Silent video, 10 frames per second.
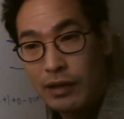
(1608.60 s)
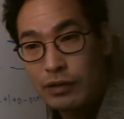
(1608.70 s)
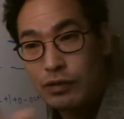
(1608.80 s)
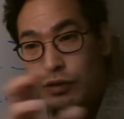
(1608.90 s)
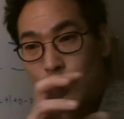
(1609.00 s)

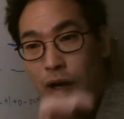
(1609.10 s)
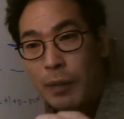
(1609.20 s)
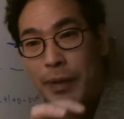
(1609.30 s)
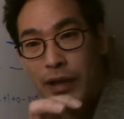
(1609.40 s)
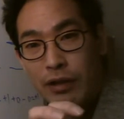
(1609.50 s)
So solar
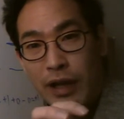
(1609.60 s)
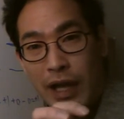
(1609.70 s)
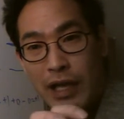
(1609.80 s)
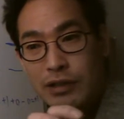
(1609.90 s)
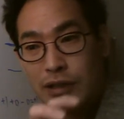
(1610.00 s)
panel
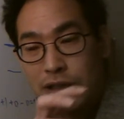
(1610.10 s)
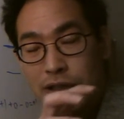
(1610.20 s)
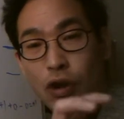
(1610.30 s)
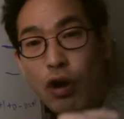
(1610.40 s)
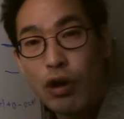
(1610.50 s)
has its
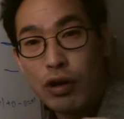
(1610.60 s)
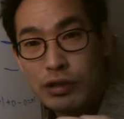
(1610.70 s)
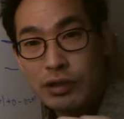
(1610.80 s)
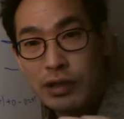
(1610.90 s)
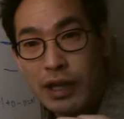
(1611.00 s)

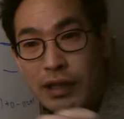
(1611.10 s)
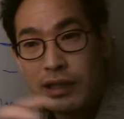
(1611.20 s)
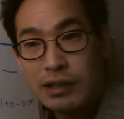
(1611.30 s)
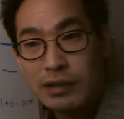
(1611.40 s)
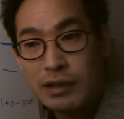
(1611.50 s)
cost and
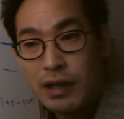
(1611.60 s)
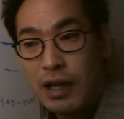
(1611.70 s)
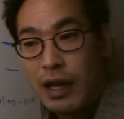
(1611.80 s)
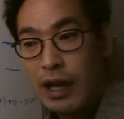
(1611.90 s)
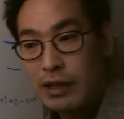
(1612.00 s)

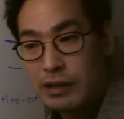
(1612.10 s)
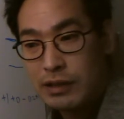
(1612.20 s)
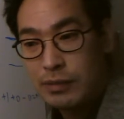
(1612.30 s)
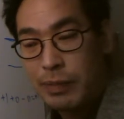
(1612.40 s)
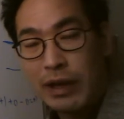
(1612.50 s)
has
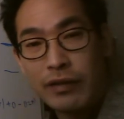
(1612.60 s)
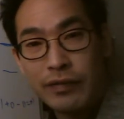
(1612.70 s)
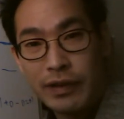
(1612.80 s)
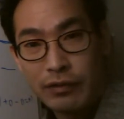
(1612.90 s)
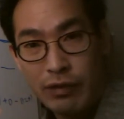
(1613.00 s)
its
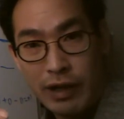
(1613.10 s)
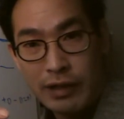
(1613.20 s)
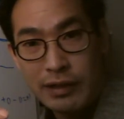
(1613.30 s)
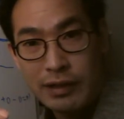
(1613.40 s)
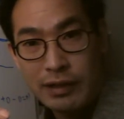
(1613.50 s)
benefit,
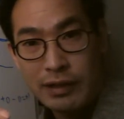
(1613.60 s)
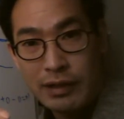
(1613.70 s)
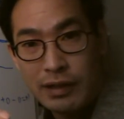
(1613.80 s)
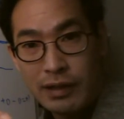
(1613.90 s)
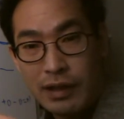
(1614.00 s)
right?
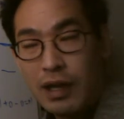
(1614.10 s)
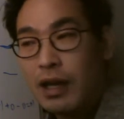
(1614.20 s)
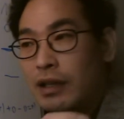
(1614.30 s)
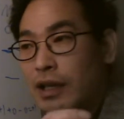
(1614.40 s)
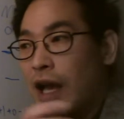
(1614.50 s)

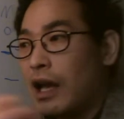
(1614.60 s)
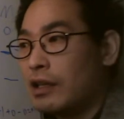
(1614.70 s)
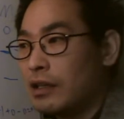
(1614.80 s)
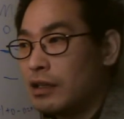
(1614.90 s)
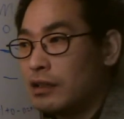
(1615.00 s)
Yeah,
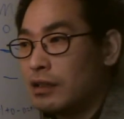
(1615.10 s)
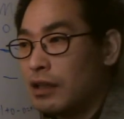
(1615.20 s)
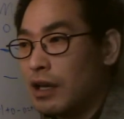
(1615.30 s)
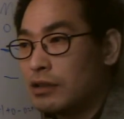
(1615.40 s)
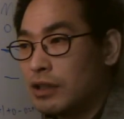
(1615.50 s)
it
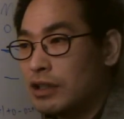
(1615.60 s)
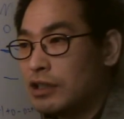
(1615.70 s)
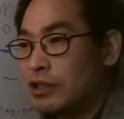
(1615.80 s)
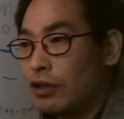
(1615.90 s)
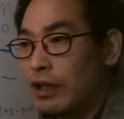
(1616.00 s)
has
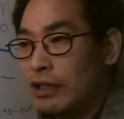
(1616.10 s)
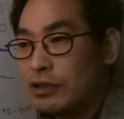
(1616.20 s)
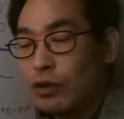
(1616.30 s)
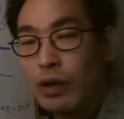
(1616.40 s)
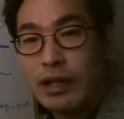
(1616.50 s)
initial
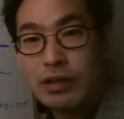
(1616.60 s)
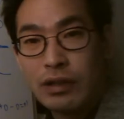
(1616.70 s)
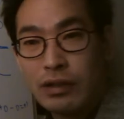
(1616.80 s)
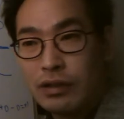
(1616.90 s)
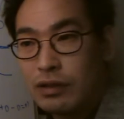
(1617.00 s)

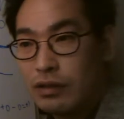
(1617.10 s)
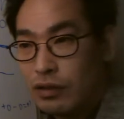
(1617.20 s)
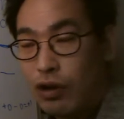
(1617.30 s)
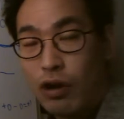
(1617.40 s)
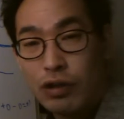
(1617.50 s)
installation
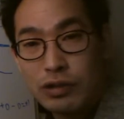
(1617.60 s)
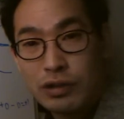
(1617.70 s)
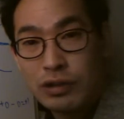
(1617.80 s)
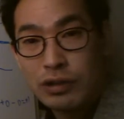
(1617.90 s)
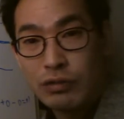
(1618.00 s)
cost,
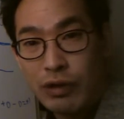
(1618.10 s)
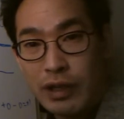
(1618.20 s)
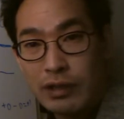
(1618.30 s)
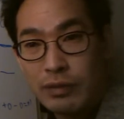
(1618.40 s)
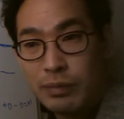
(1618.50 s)
right?